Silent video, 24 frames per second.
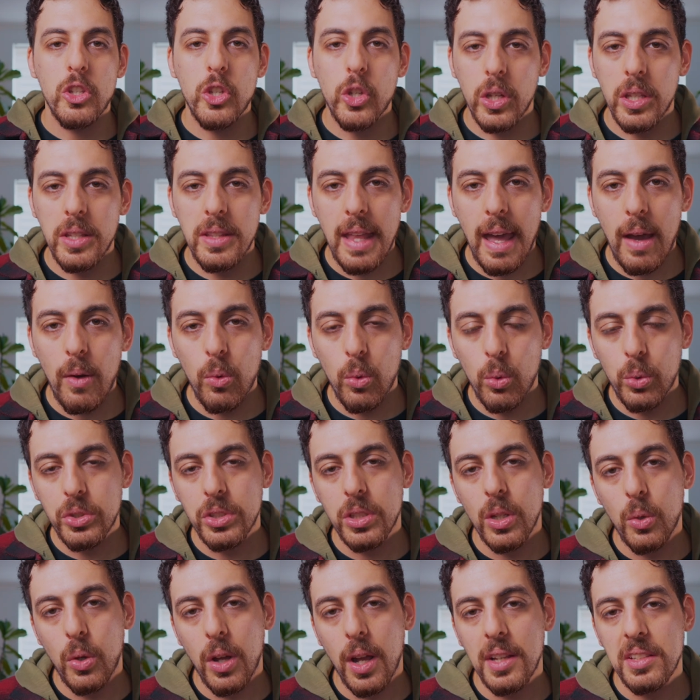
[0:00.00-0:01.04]
You can now
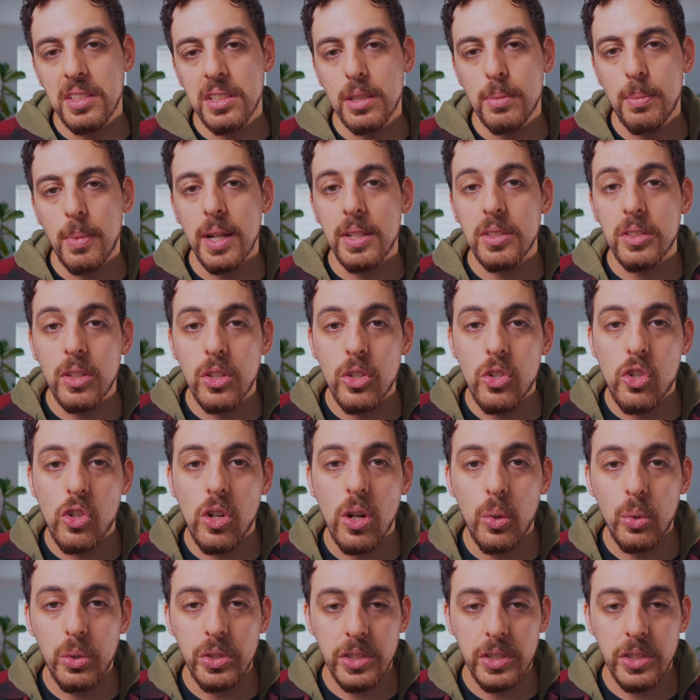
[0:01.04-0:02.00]
also customize control